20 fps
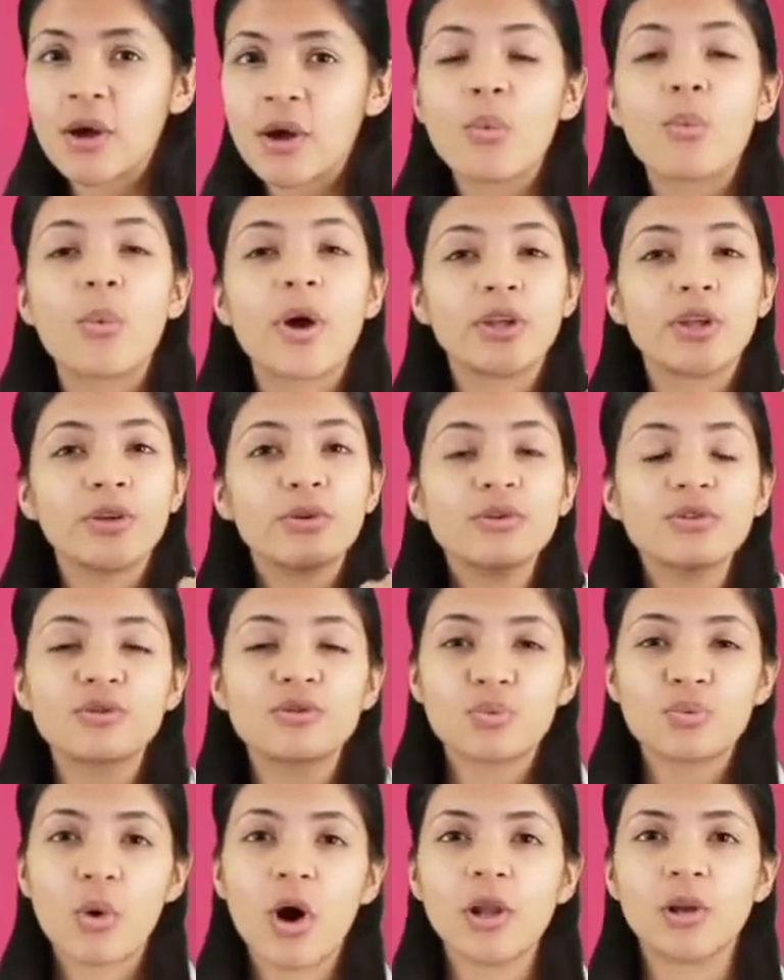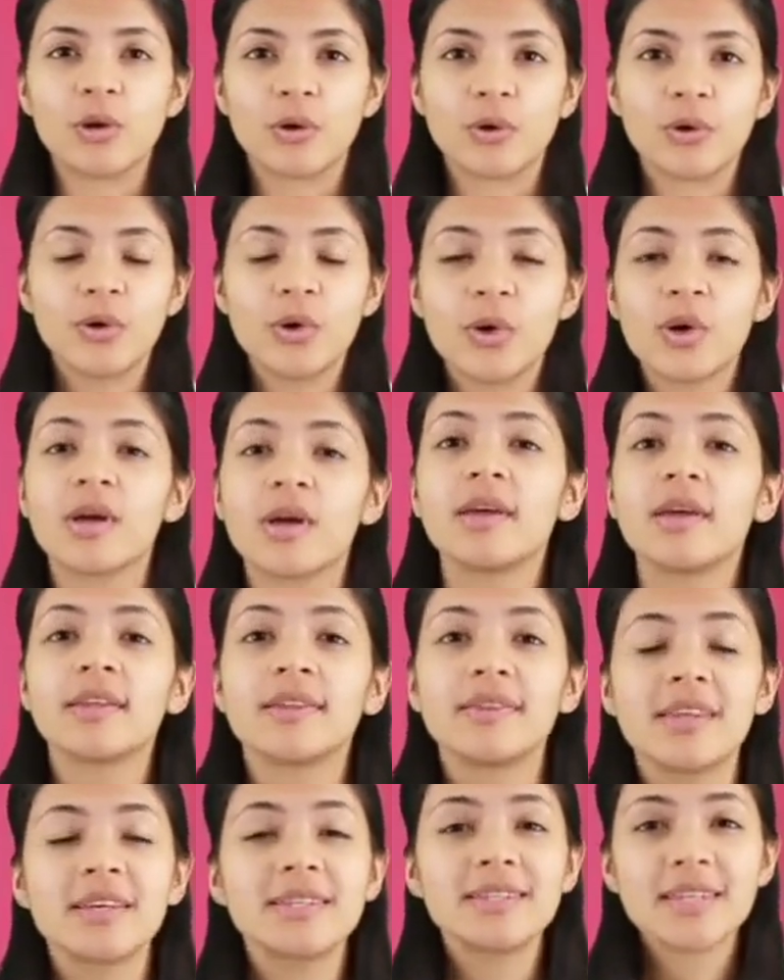When you swallow,
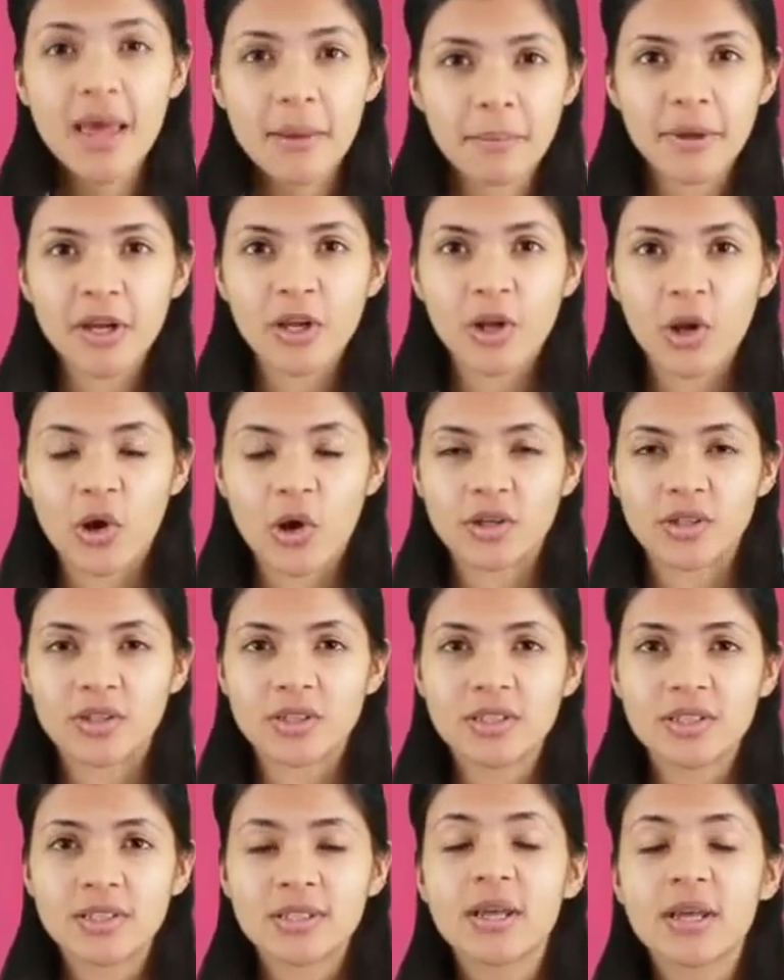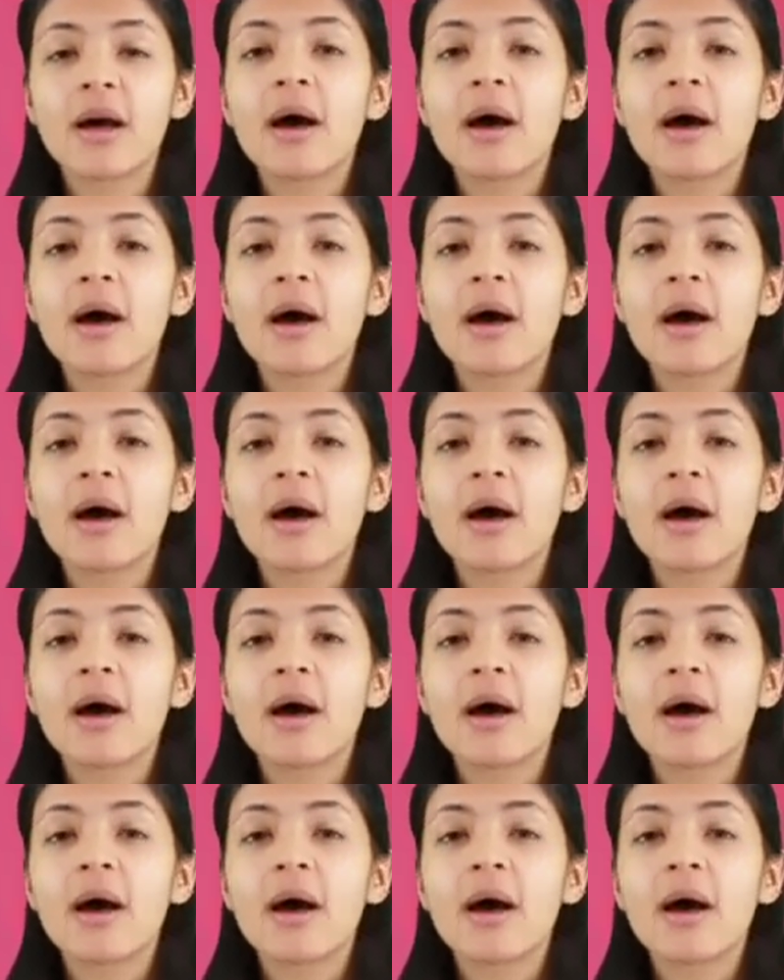this epiglottis